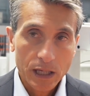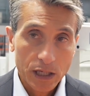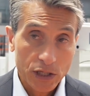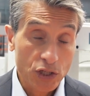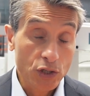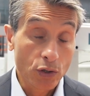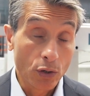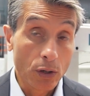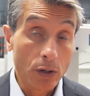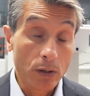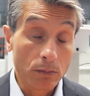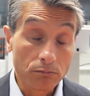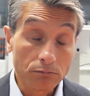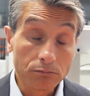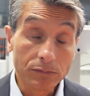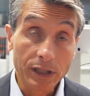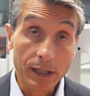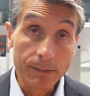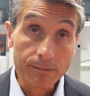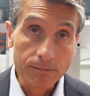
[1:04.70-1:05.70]
It's not
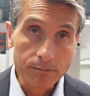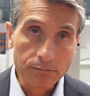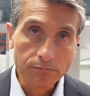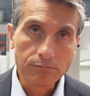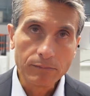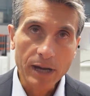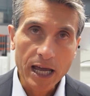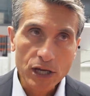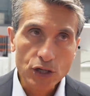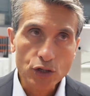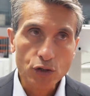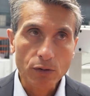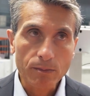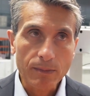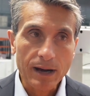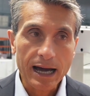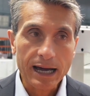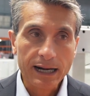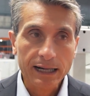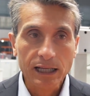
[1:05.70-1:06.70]
the major
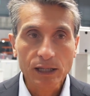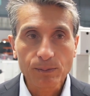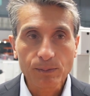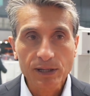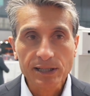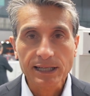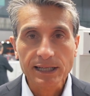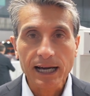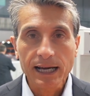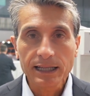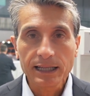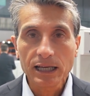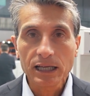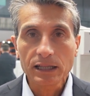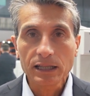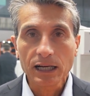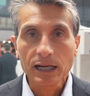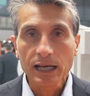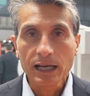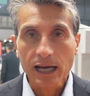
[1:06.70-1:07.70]
market beside
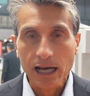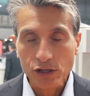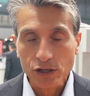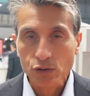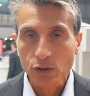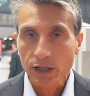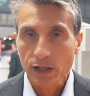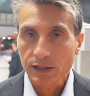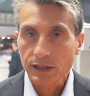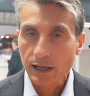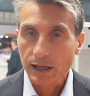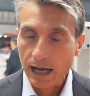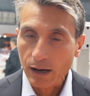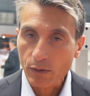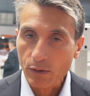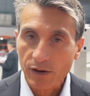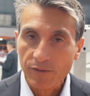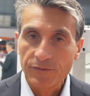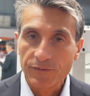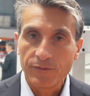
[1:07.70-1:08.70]
Italy. Actually,
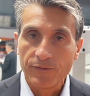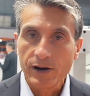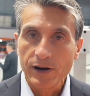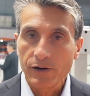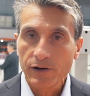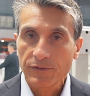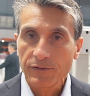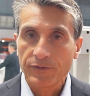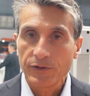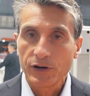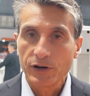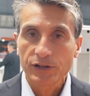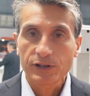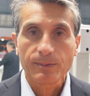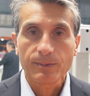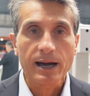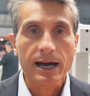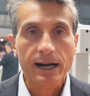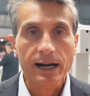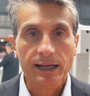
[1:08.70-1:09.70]
our very
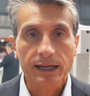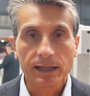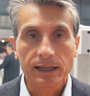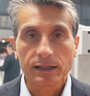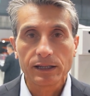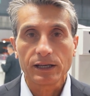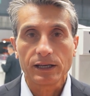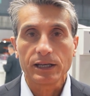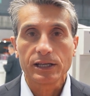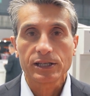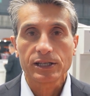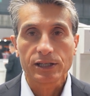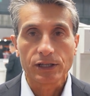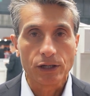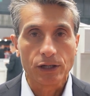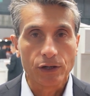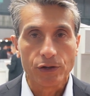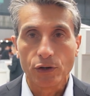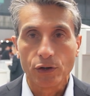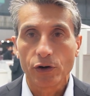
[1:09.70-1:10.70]
first market is
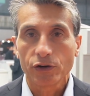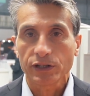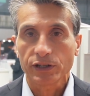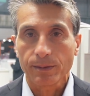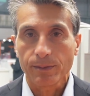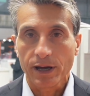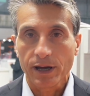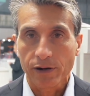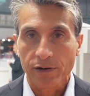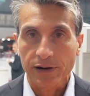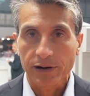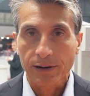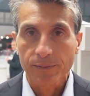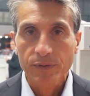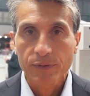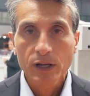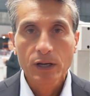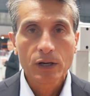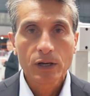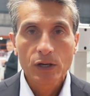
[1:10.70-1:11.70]
North America.
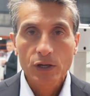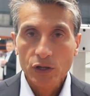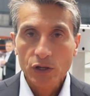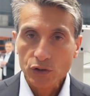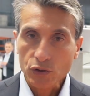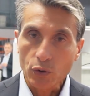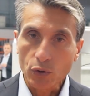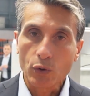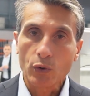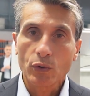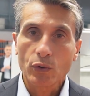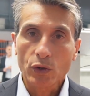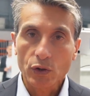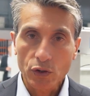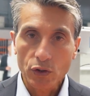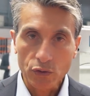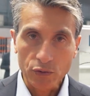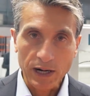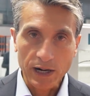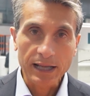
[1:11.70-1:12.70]
So
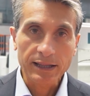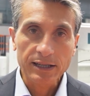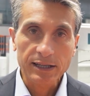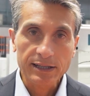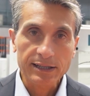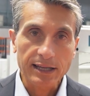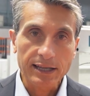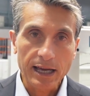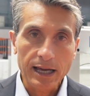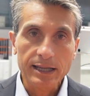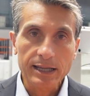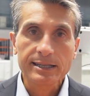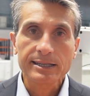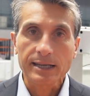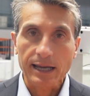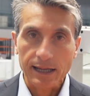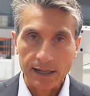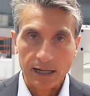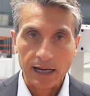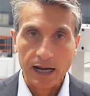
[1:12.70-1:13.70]
United
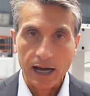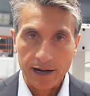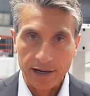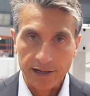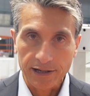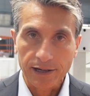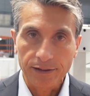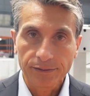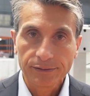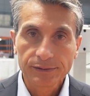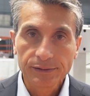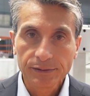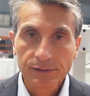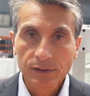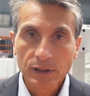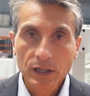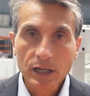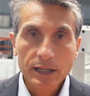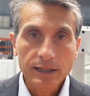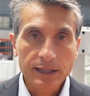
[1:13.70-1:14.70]
States and Canada.
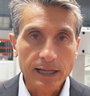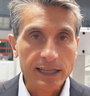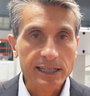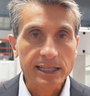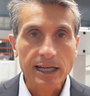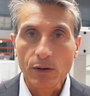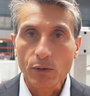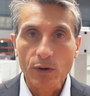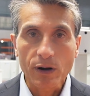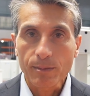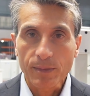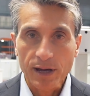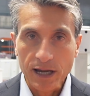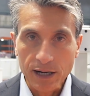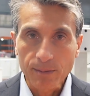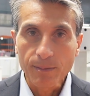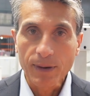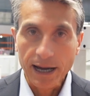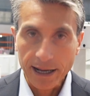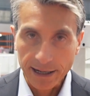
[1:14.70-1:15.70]
That's our
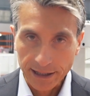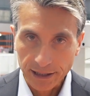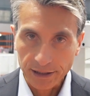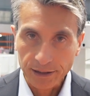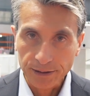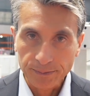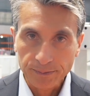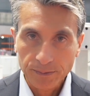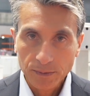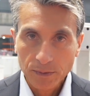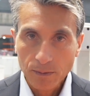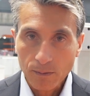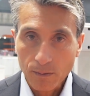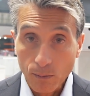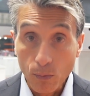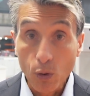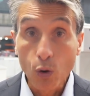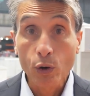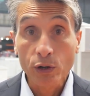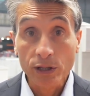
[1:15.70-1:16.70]
main market,
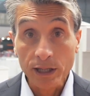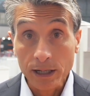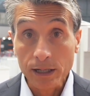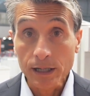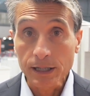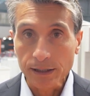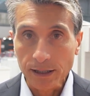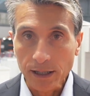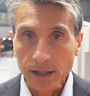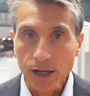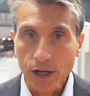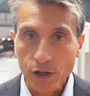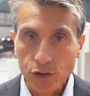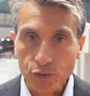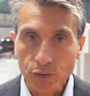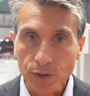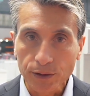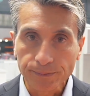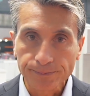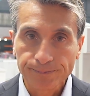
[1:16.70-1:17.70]
more than Italy,
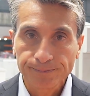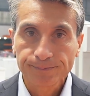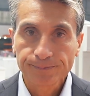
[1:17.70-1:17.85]
actually.